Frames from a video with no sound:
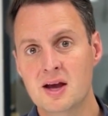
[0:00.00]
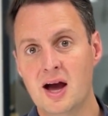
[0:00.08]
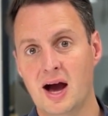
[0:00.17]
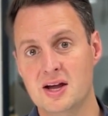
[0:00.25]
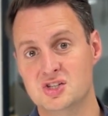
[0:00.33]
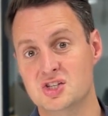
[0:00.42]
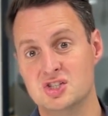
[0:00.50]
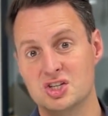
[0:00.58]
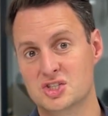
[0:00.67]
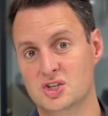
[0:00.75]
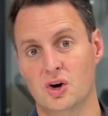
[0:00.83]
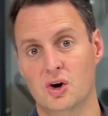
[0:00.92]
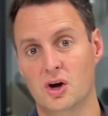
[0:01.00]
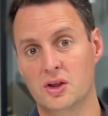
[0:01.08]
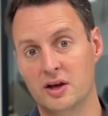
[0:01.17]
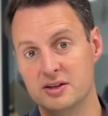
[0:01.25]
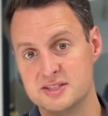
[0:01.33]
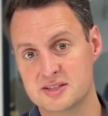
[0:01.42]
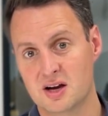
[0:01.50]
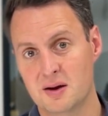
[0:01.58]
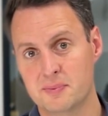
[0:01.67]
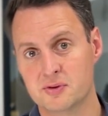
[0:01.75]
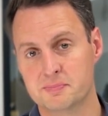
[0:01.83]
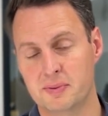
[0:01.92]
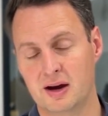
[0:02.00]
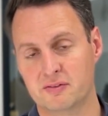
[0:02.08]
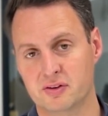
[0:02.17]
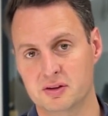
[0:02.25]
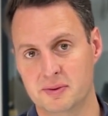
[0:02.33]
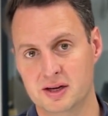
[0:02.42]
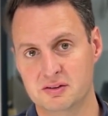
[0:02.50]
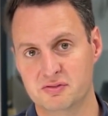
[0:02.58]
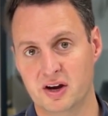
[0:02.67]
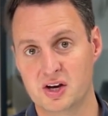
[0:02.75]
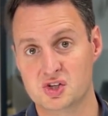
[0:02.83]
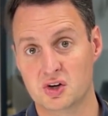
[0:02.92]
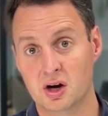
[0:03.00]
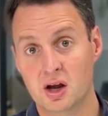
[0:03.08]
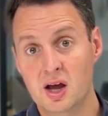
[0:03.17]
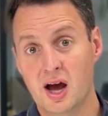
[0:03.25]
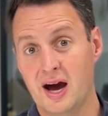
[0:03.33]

And she's just got the samples back from the manufacturer,